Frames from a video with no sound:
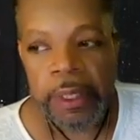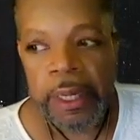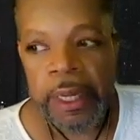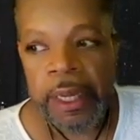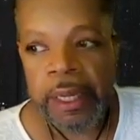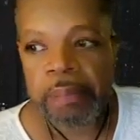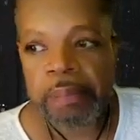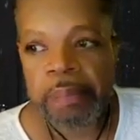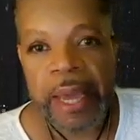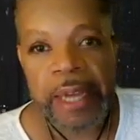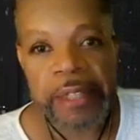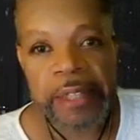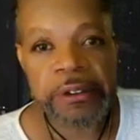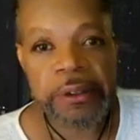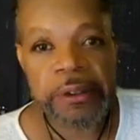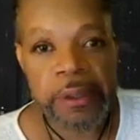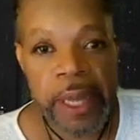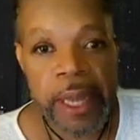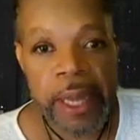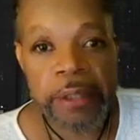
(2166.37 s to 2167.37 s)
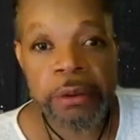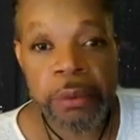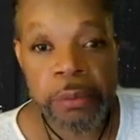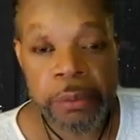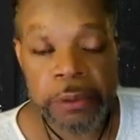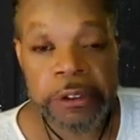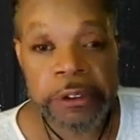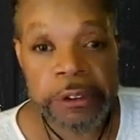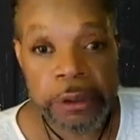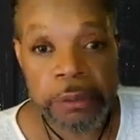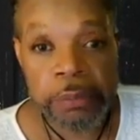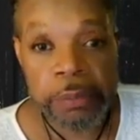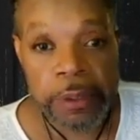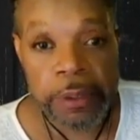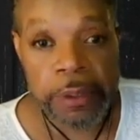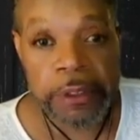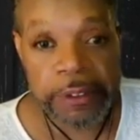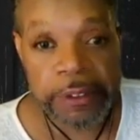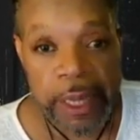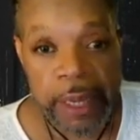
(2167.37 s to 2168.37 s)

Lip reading: And Pastor Lott, who was still with us,